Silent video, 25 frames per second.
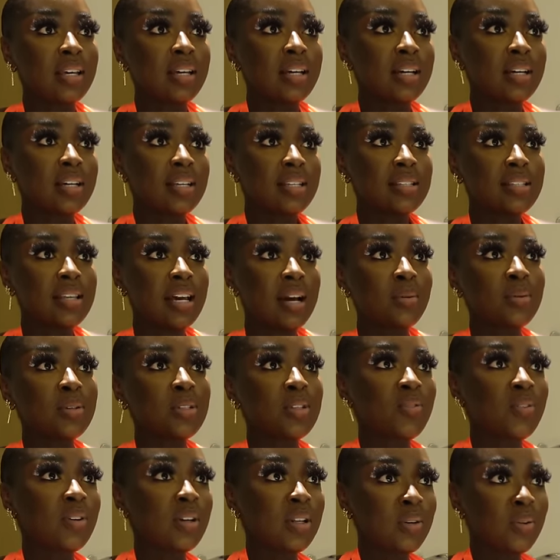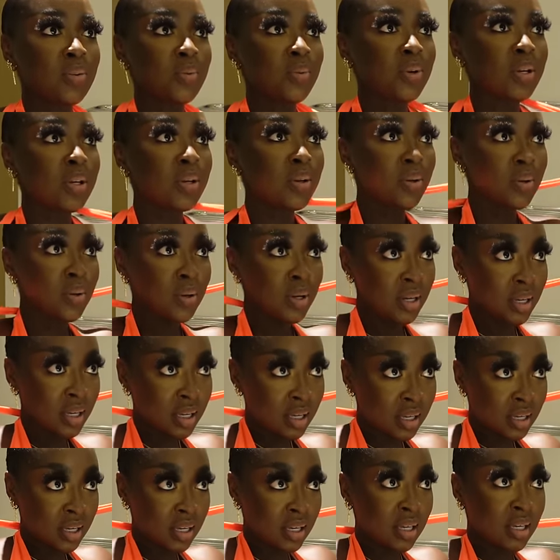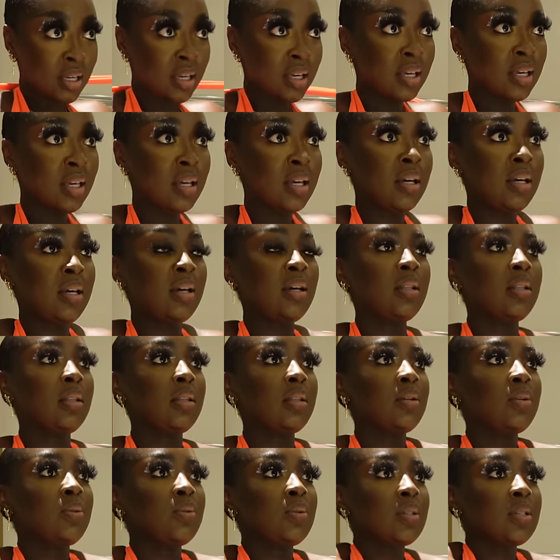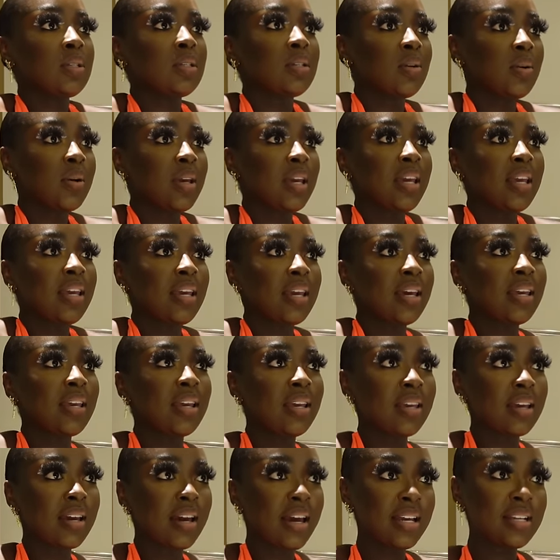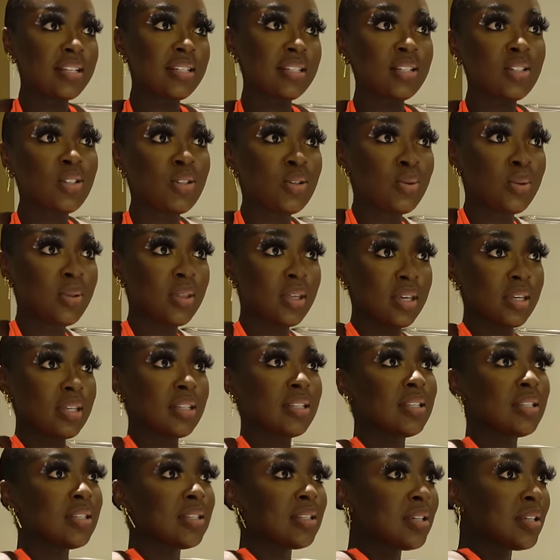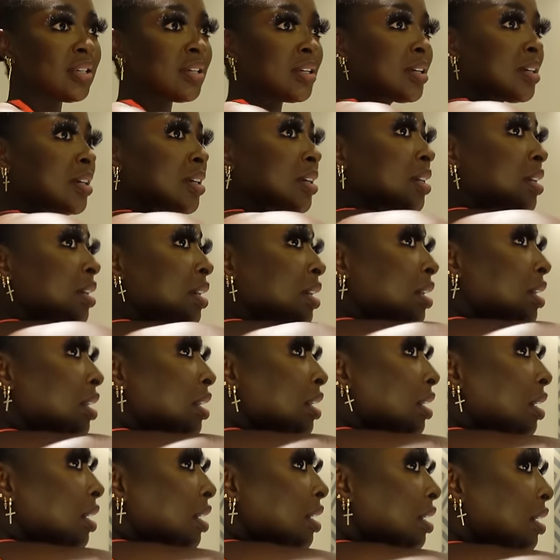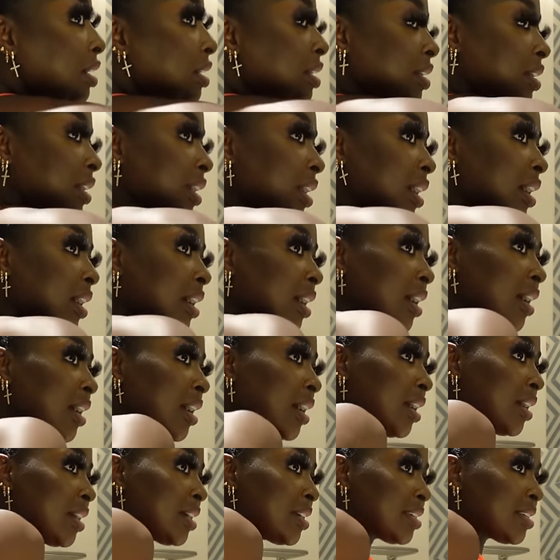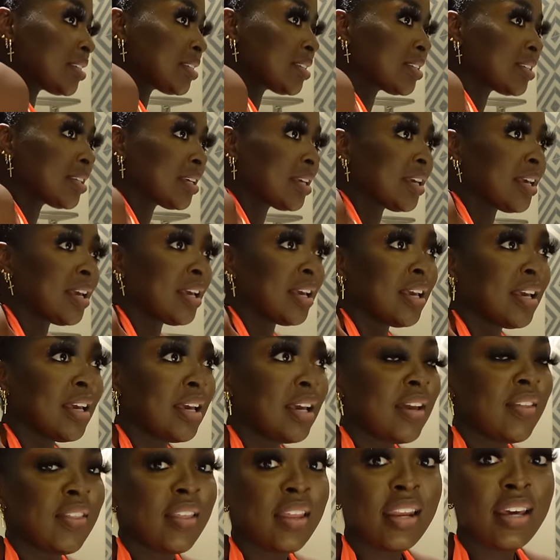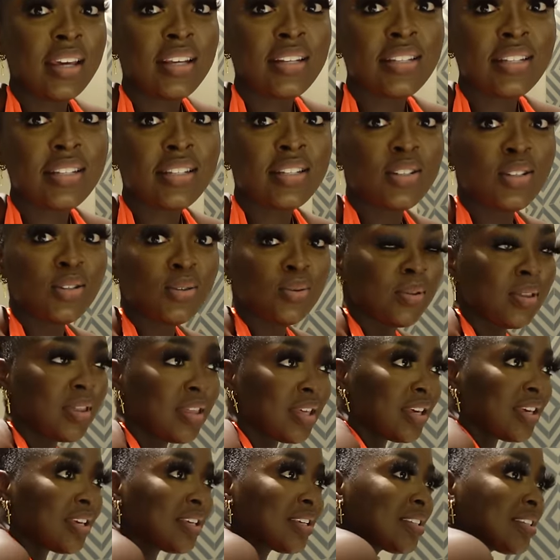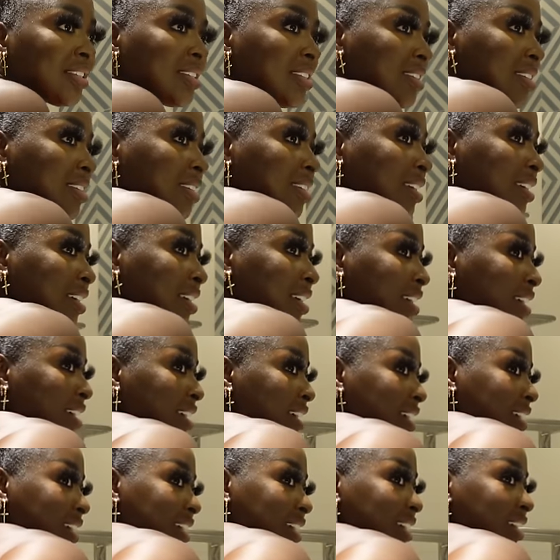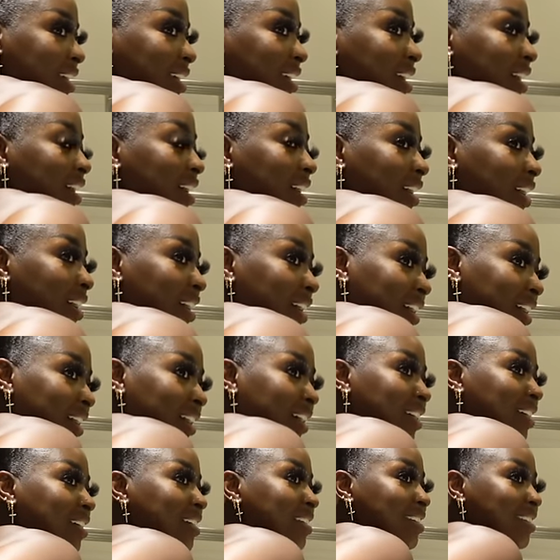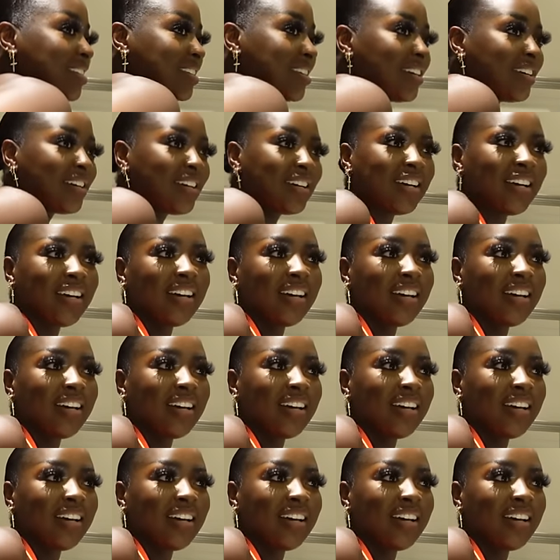because that was feeling real loose. Okay, yeah, yeah, yeah, I did do this. Yes, and then I did do this. Yes,